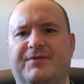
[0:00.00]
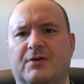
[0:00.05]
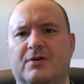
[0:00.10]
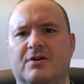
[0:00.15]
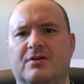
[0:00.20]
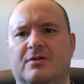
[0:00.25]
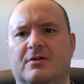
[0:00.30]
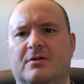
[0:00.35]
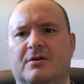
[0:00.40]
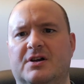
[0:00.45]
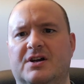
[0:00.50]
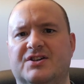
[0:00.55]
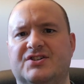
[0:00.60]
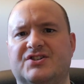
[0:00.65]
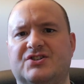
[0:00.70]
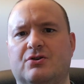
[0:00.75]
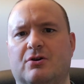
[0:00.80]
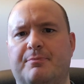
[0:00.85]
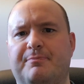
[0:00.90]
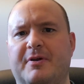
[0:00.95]
for uh,
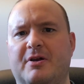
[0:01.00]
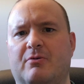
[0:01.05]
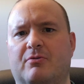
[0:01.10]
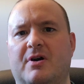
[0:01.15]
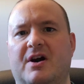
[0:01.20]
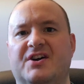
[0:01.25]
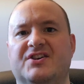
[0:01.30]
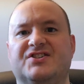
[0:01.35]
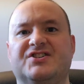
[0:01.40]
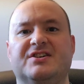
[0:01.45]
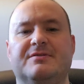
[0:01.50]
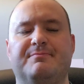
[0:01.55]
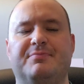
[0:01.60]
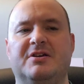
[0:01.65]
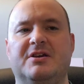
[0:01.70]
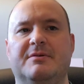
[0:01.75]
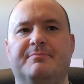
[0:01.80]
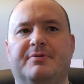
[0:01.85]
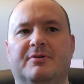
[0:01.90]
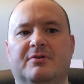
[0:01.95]
scorpio rising
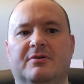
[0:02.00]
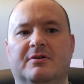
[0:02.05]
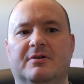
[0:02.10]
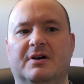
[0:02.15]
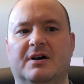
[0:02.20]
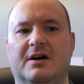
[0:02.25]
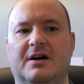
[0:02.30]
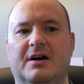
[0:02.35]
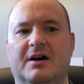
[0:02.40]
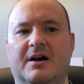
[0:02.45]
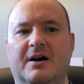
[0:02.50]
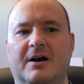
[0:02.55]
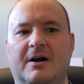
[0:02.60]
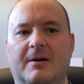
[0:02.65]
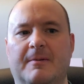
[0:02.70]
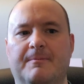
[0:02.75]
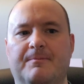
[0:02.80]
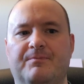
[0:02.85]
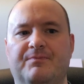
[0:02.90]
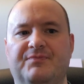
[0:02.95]
people
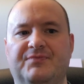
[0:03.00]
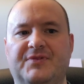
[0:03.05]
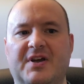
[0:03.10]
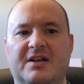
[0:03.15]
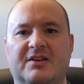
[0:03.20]
um,